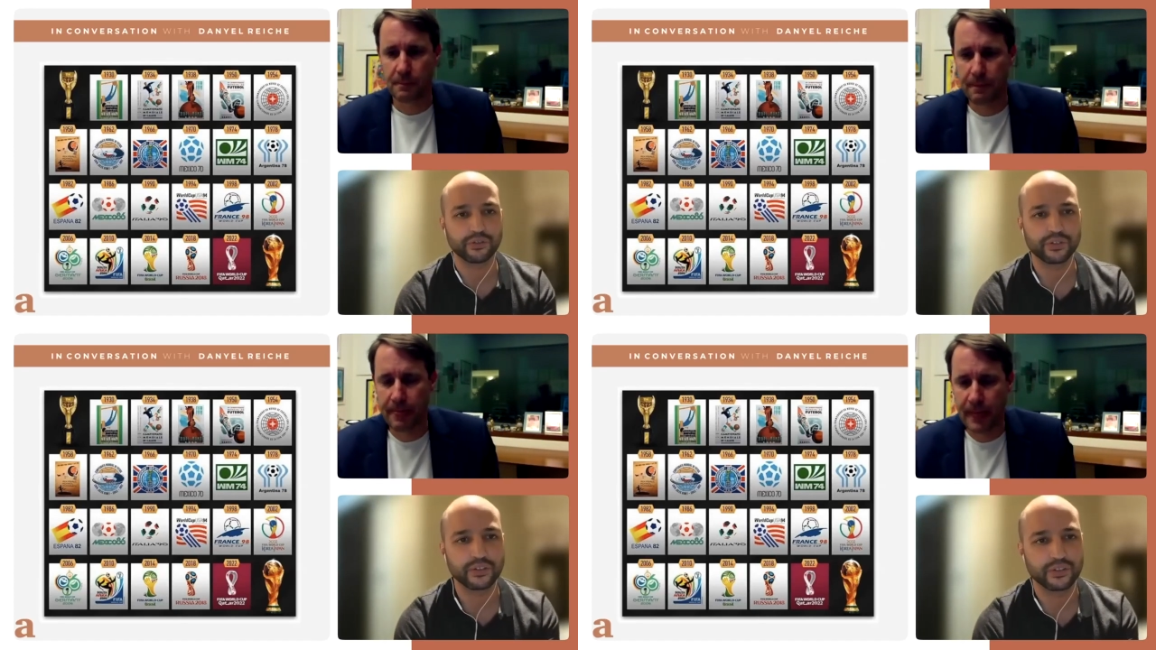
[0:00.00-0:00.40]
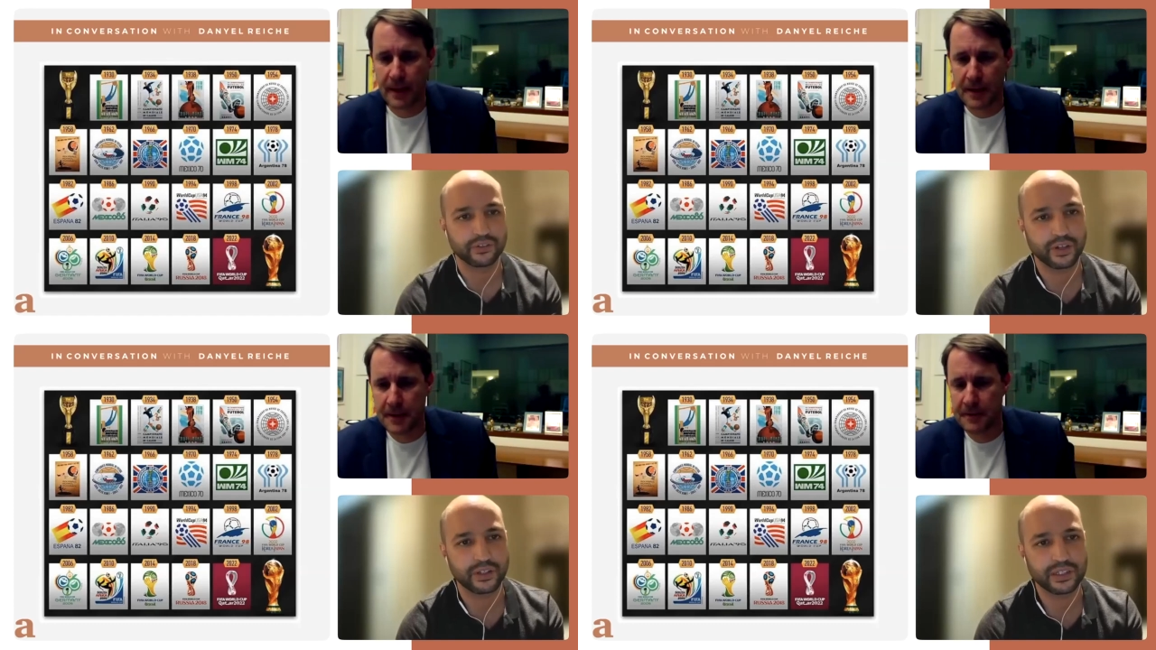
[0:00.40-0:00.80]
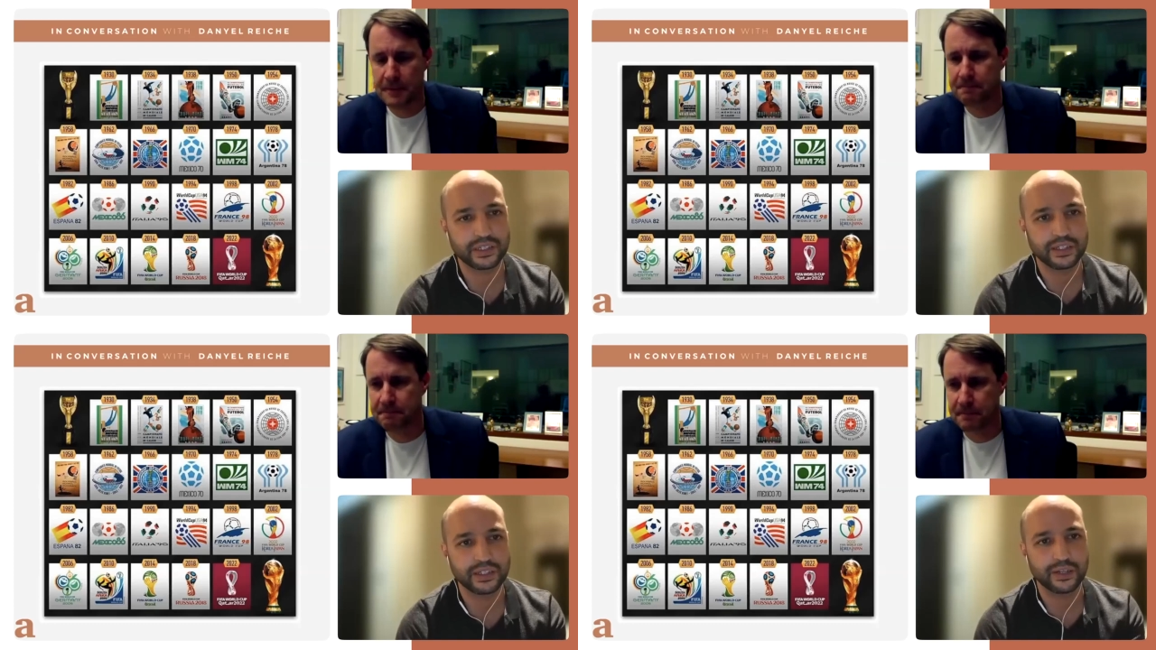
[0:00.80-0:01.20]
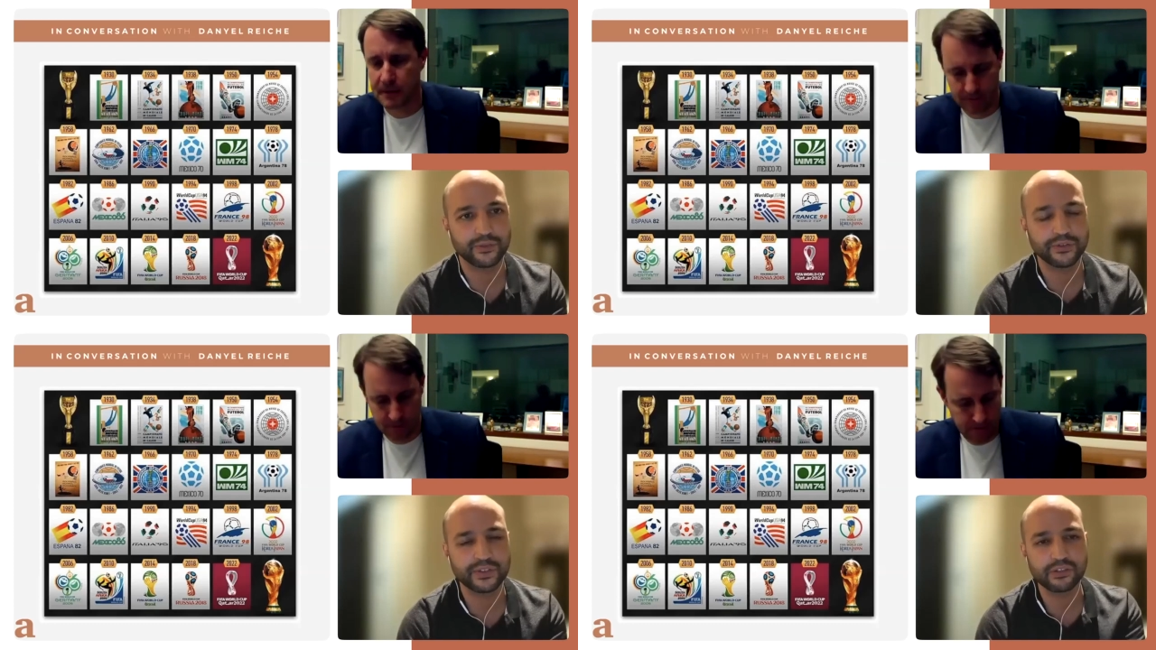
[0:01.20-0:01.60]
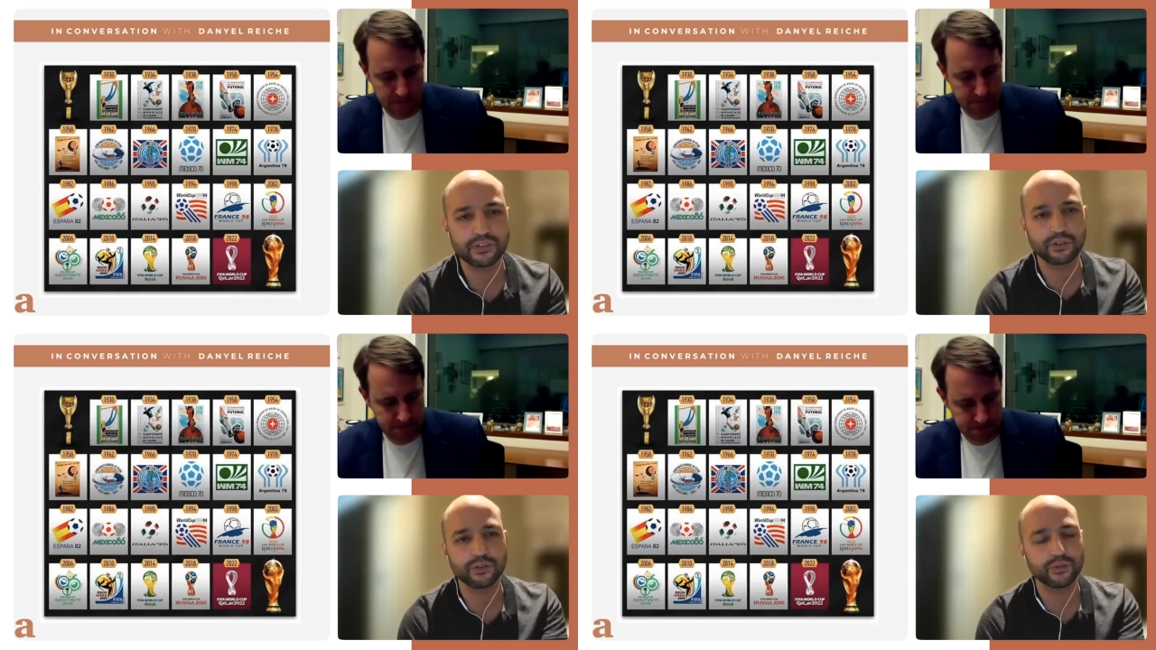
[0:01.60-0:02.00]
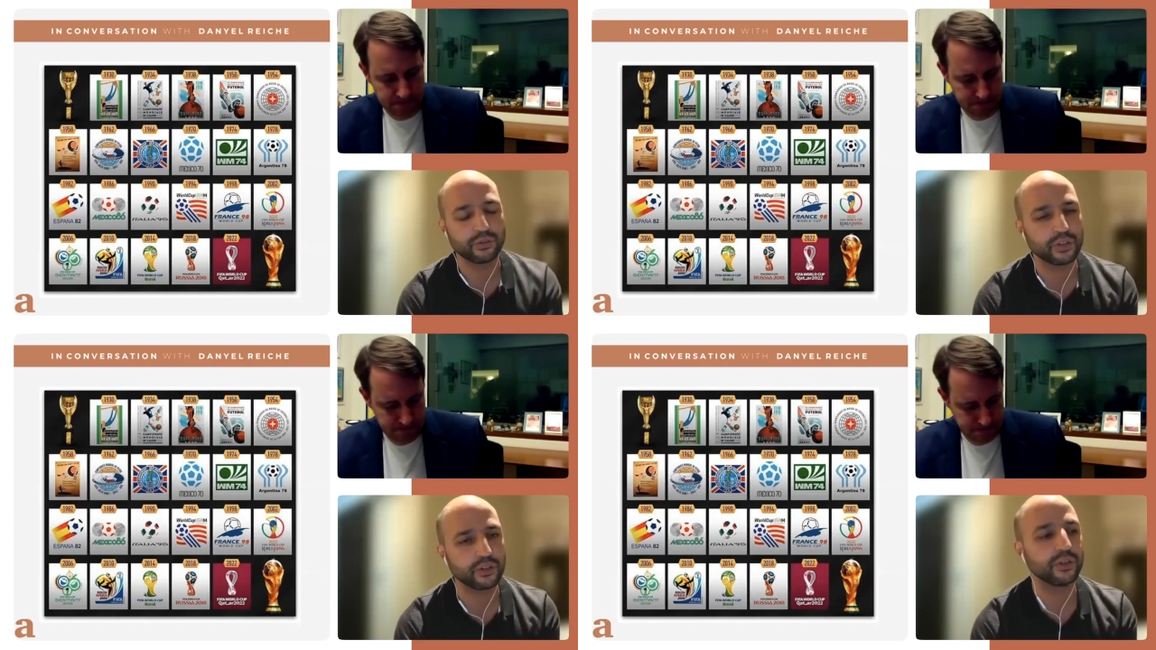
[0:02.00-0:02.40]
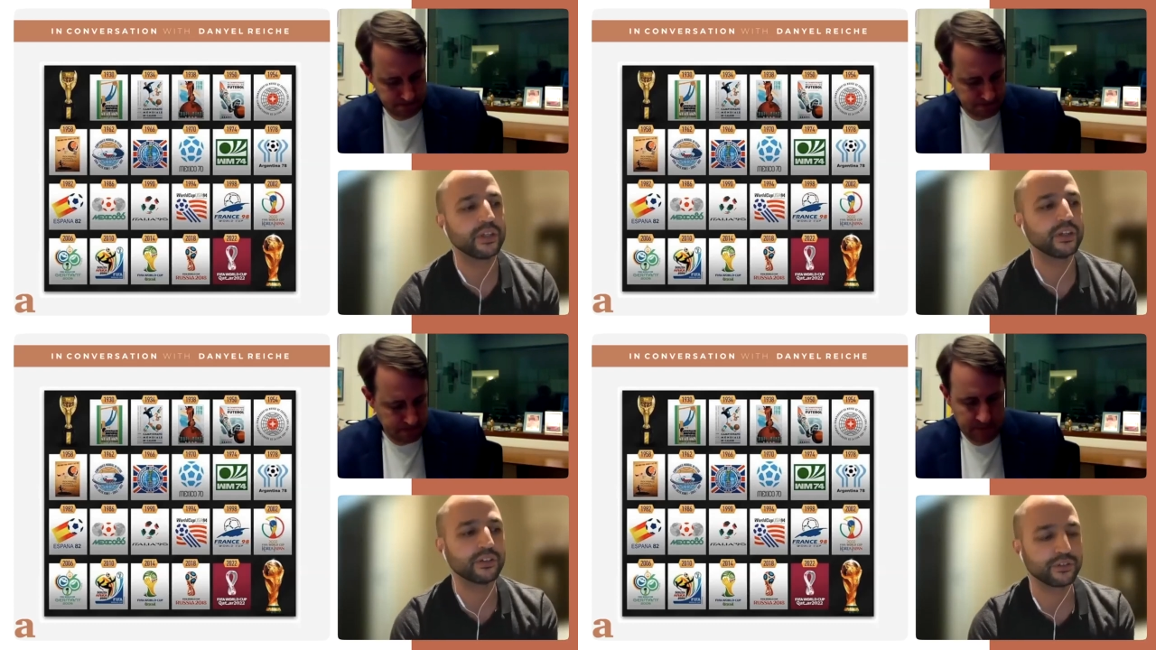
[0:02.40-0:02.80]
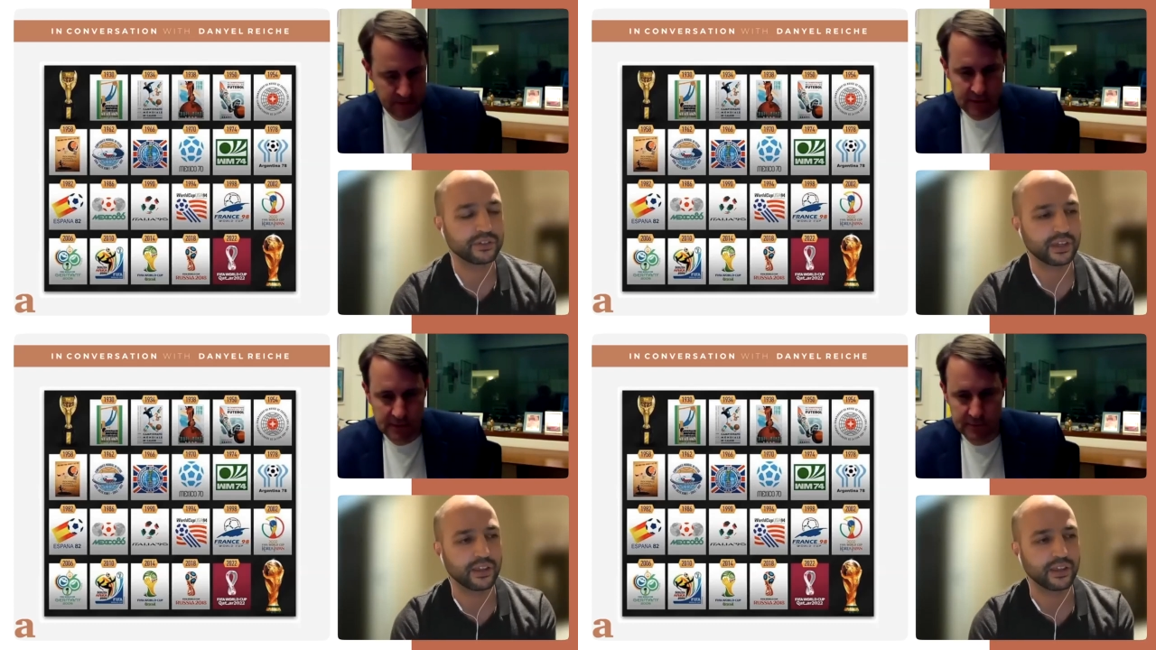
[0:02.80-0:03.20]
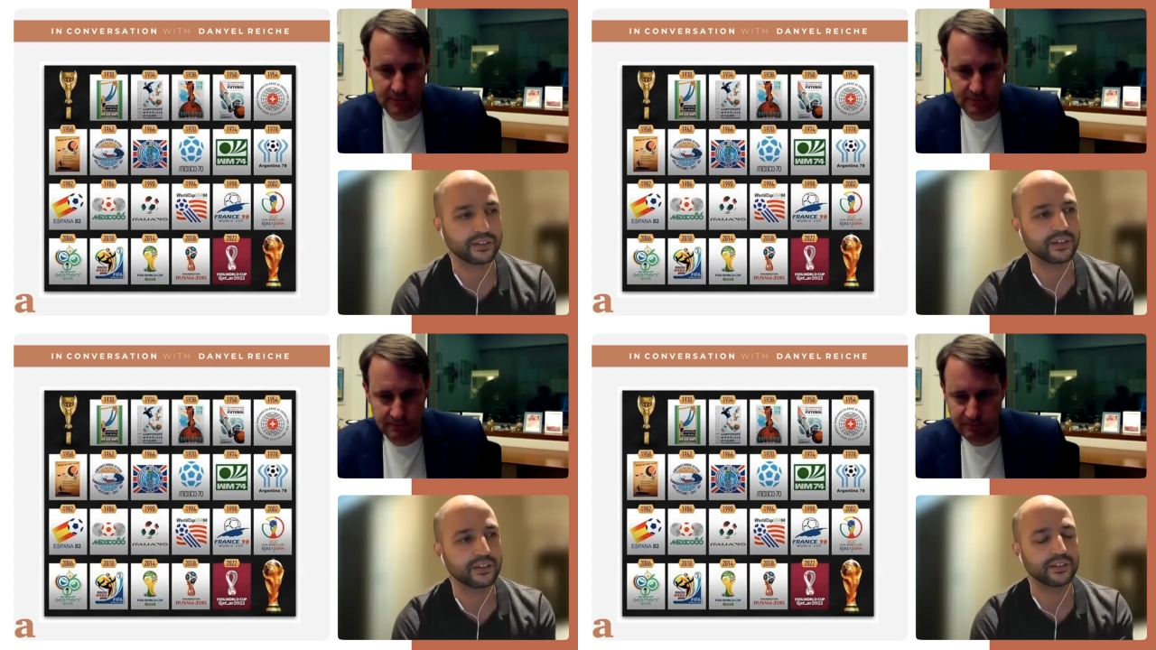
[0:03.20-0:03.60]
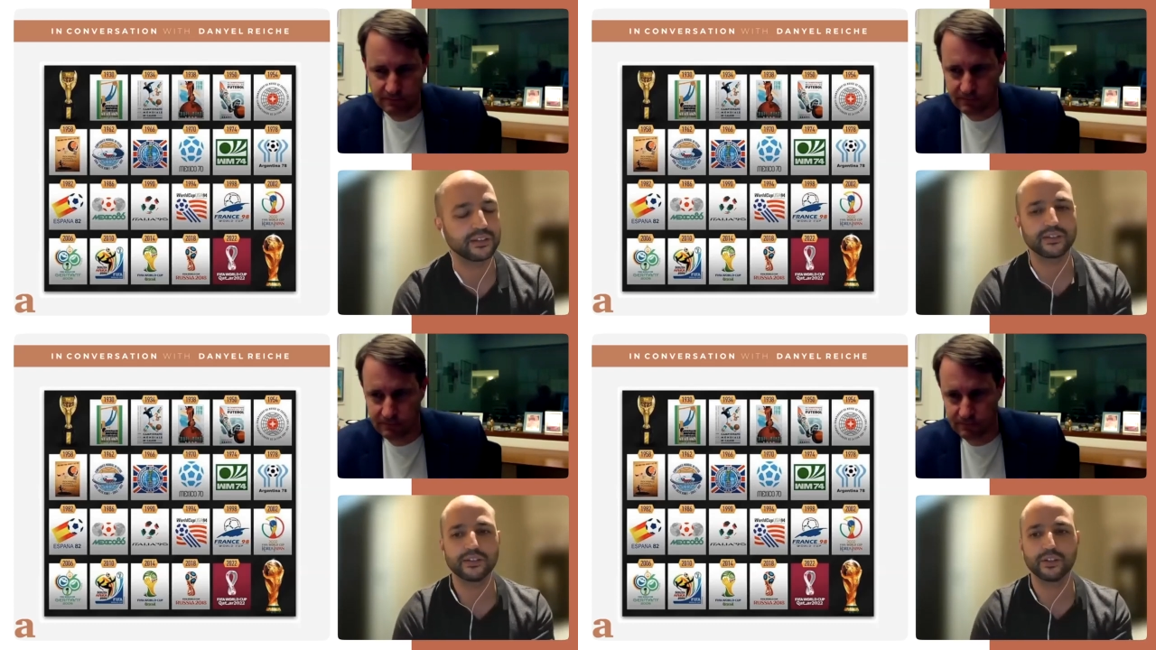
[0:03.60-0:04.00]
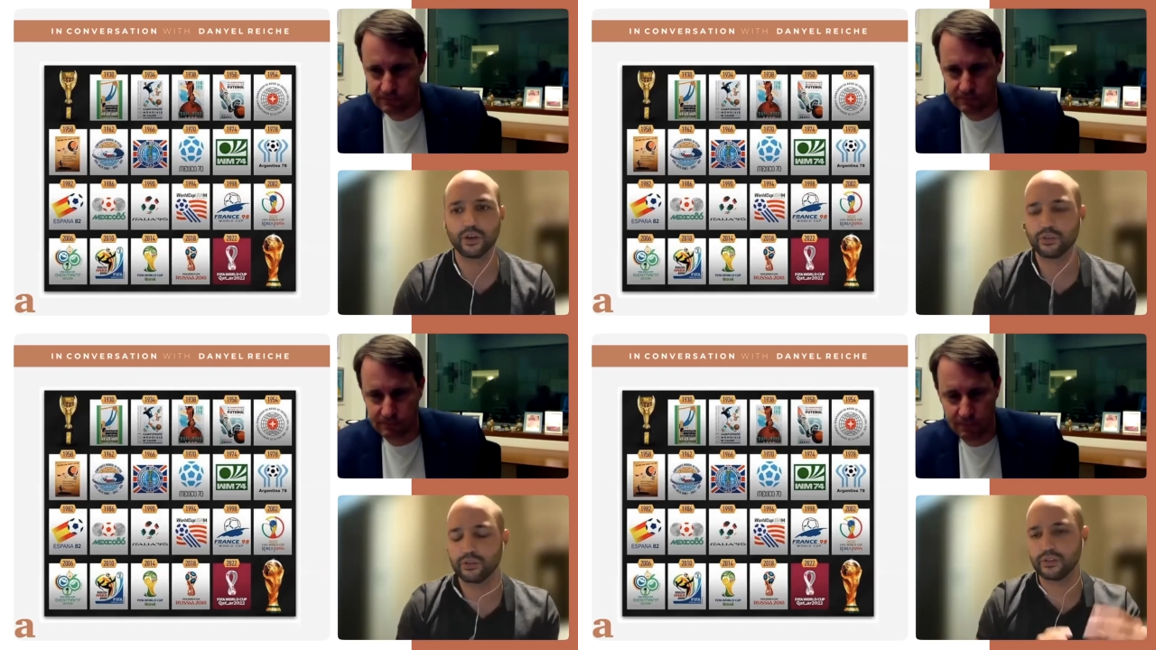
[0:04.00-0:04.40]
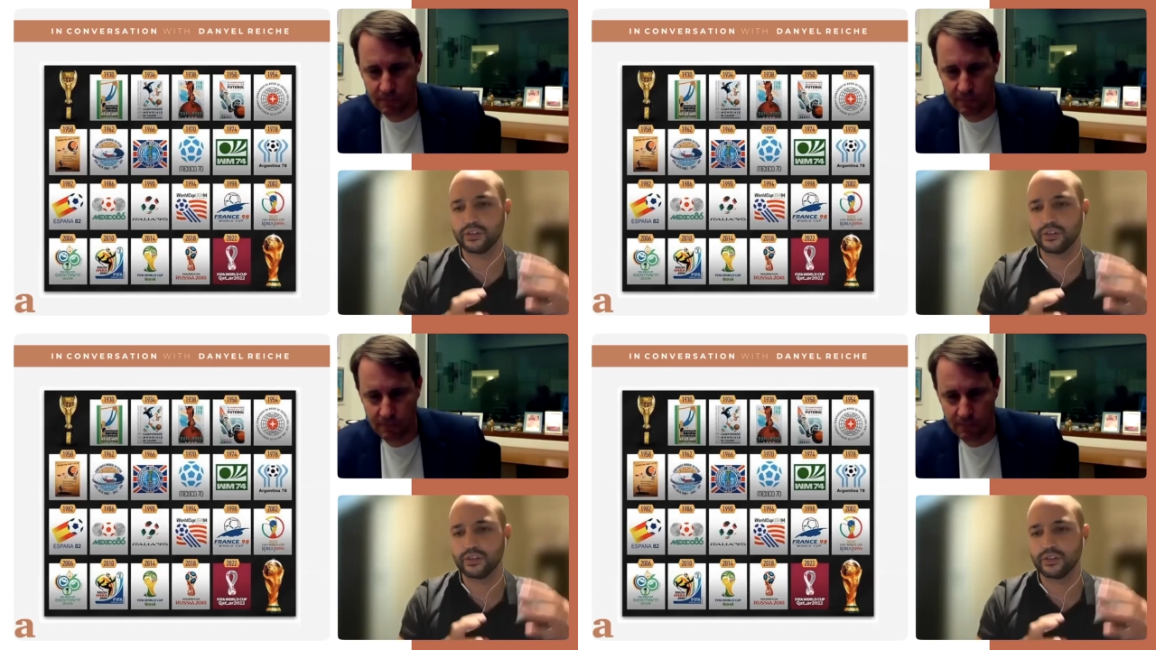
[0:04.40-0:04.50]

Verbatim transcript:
Speaker 1: old, right? A 15 year old who who hears you say that sentence, you know,